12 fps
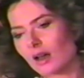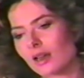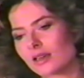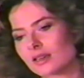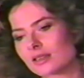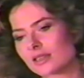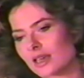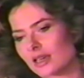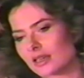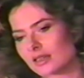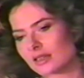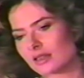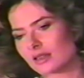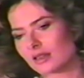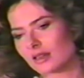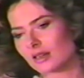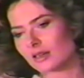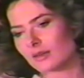All I can say, it's
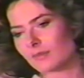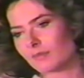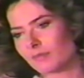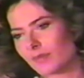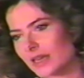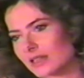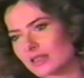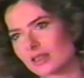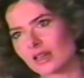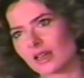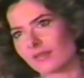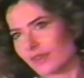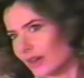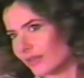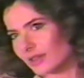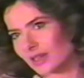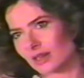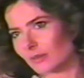the best thing I've
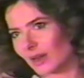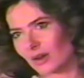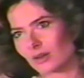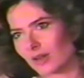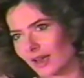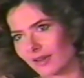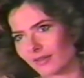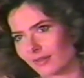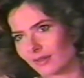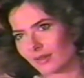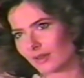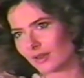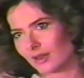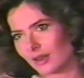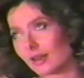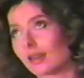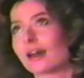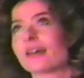ever done in my whole life,
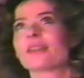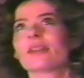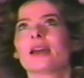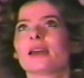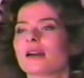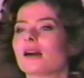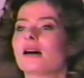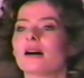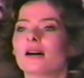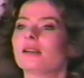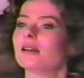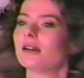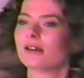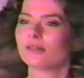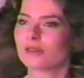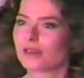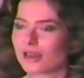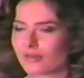and I thank God
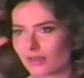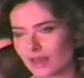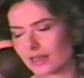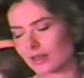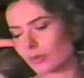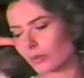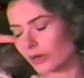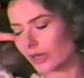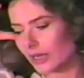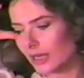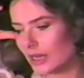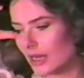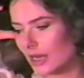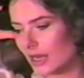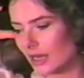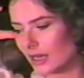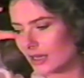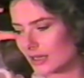every day for that little boy.
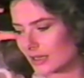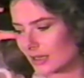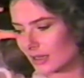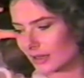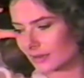He's